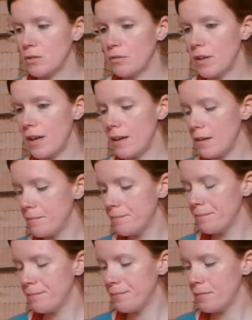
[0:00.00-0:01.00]
Okay,
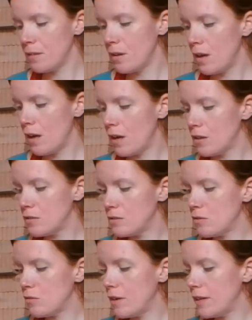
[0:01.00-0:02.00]

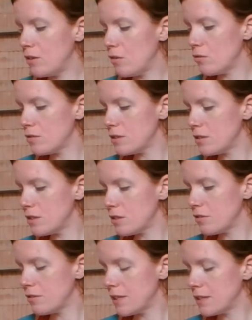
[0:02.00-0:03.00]
so in order to
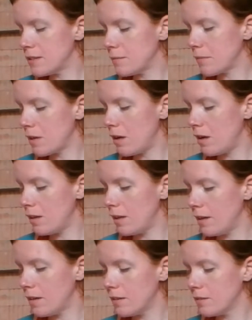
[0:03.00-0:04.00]
create some
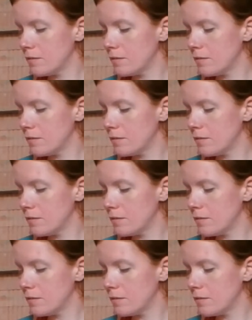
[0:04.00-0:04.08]
colour,